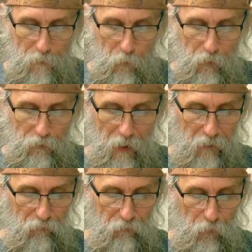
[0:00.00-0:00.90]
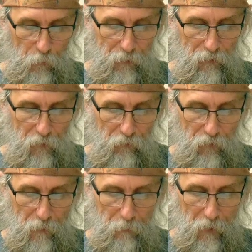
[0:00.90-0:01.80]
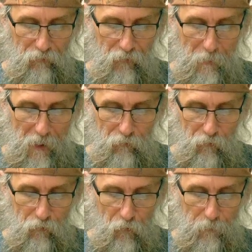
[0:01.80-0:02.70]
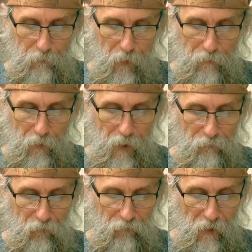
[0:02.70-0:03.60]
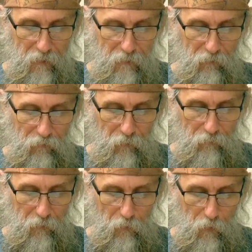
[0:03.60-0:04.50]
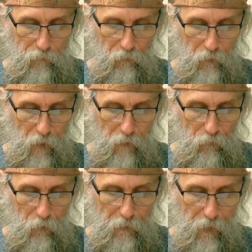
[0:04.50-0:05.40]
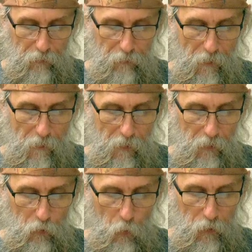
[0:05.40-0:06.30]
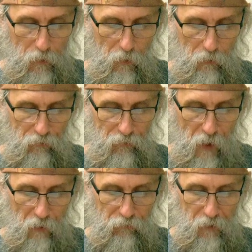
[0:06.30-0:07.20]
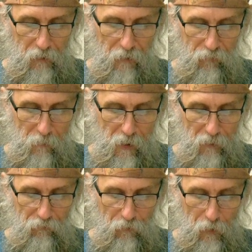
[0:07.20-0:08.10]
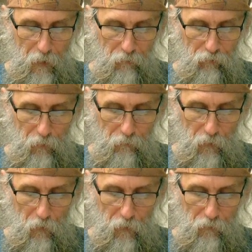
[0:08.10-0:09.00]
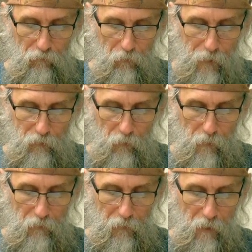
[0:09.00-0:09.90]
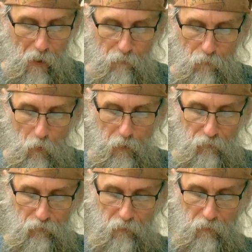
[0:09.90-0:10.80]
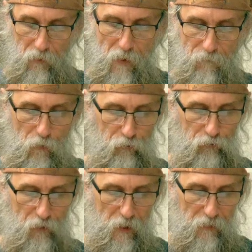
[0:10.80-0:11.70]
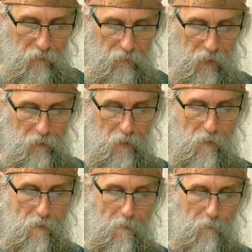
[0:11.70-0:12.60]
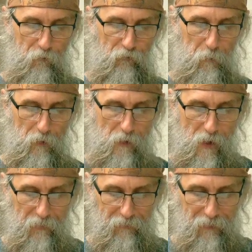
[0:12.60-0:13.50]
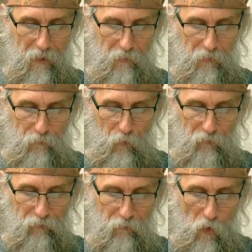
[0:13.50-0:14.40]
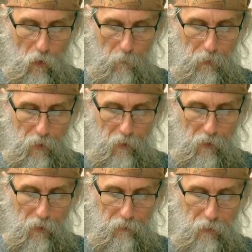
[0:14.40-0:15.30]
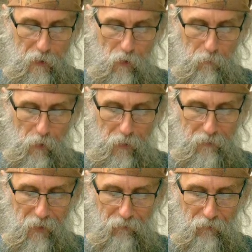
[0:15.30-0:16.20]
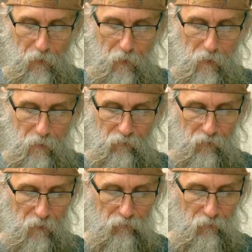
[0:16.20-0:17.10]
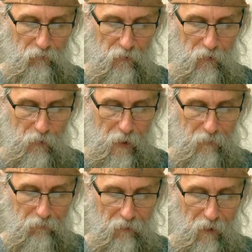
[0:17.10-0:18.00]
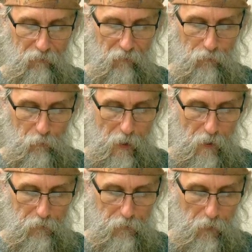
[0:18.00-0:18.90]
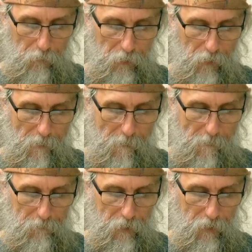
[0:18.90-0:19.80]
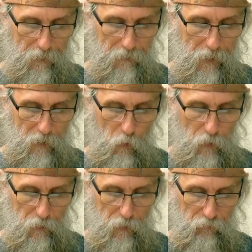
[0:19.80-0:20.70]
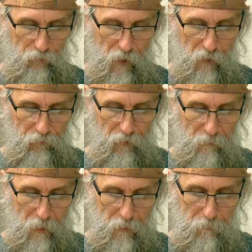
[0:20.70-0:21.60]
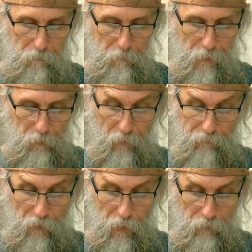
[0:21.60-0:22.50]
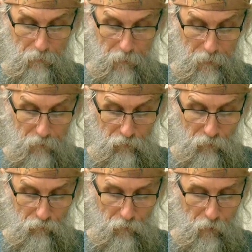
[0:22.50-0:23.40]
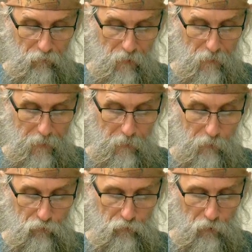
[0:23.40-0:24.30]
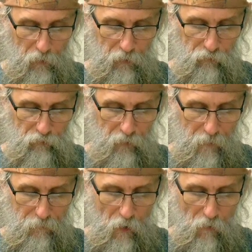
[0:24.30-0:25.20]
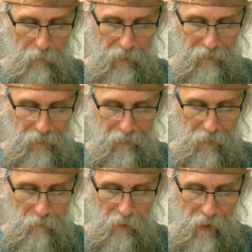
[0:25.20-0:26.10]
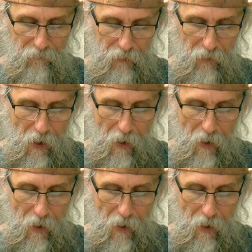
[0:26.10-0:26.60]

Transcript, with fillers: With eyes filled with tears, he embraced the pastor and told him, Brother, I have decided to serve the Lord for life or death. Guido Scalzi left the monastery and served the Lord as director of La Voice, La Voce della Speranza, the voice of hope, a radio broadcast carried on stations in the United States and throughout Europe. And like Guido Scalzi, many people are very religious, trusting their church involvement to get them to heaven.